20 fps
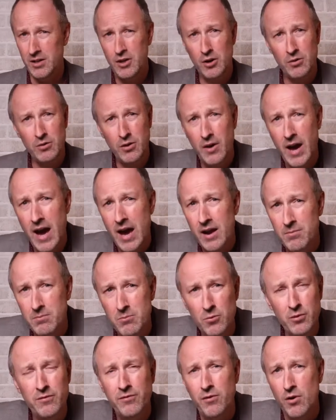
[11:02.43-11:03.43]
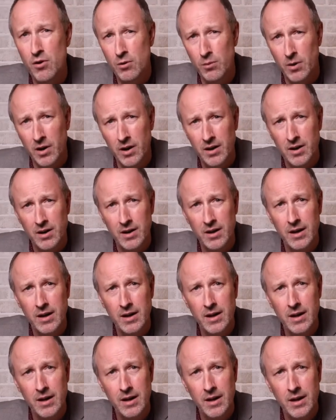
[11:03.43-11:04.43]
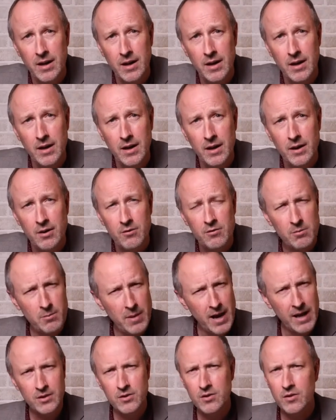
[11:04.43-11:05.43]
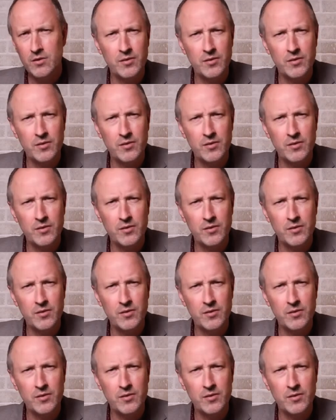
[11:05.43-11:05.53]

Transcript: You don't know how to move forward. Remind